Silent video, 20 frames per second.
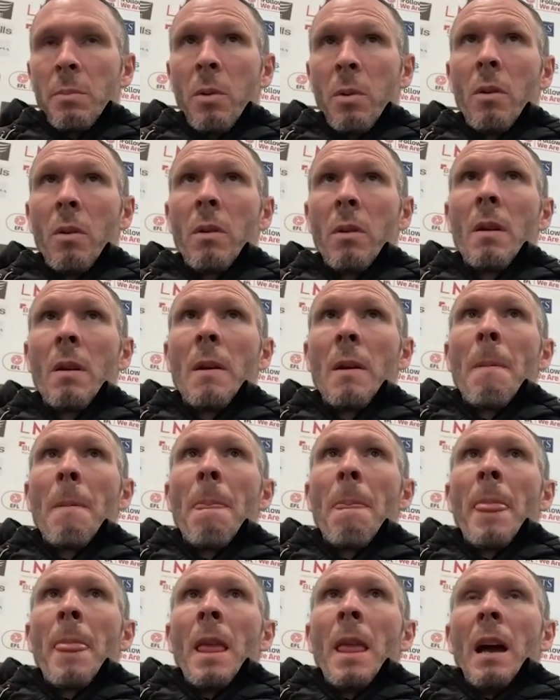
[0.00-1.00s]
But
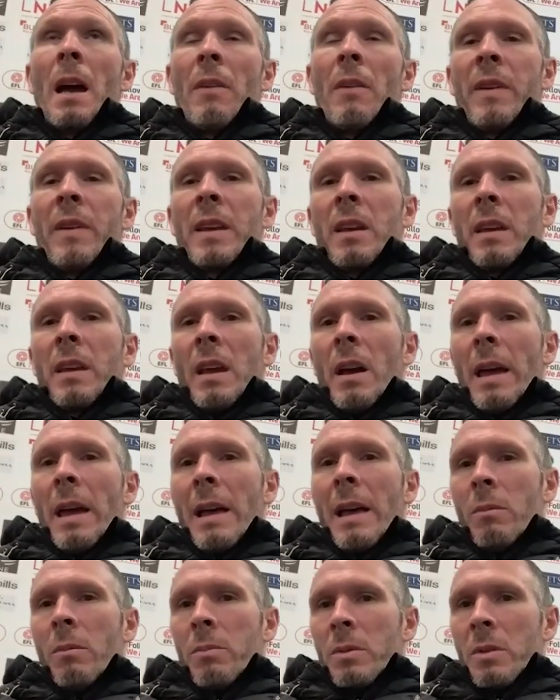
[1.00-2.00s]
I think it
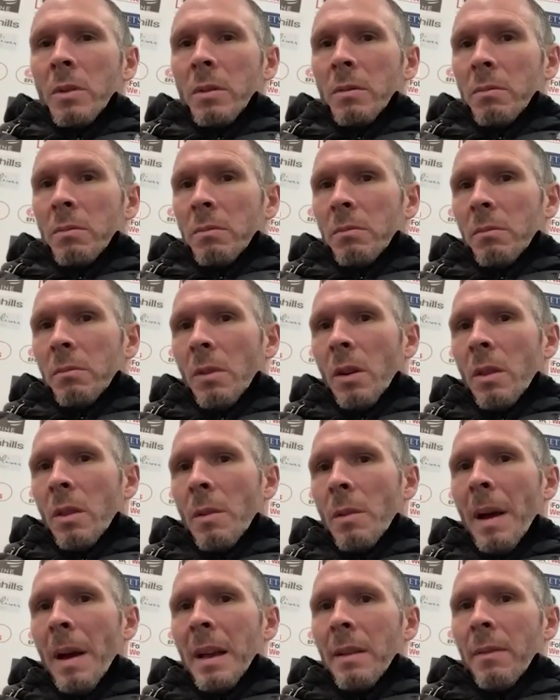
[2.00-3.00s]
helps on the
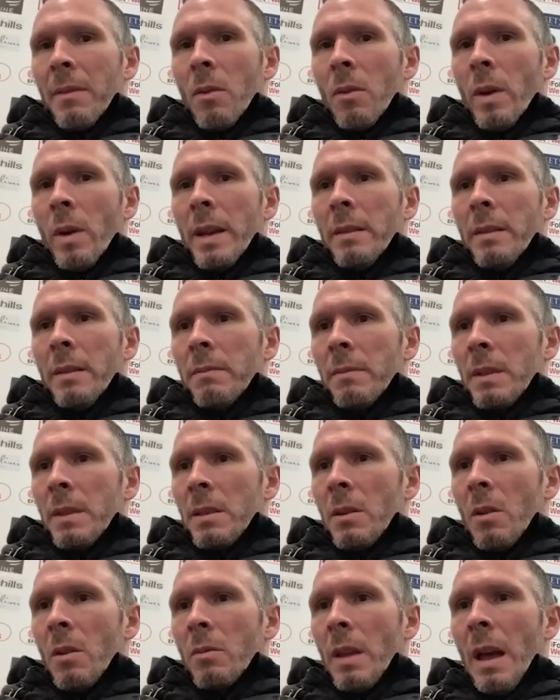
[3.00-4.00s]
back of a win. There's
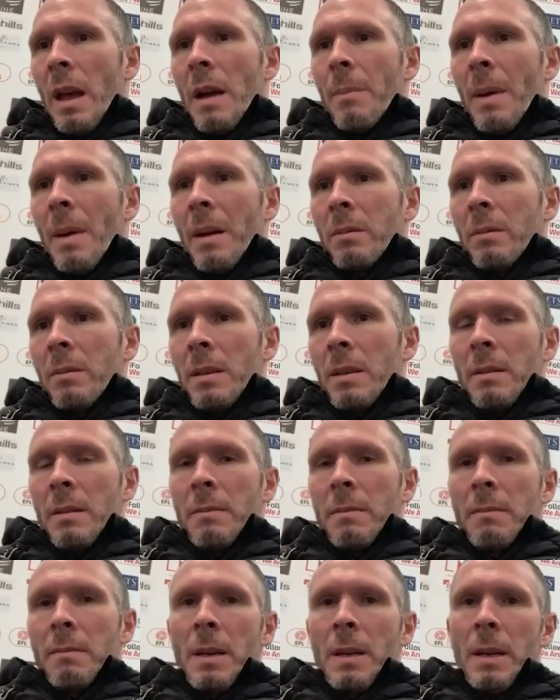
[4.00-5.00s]
no doubt about it.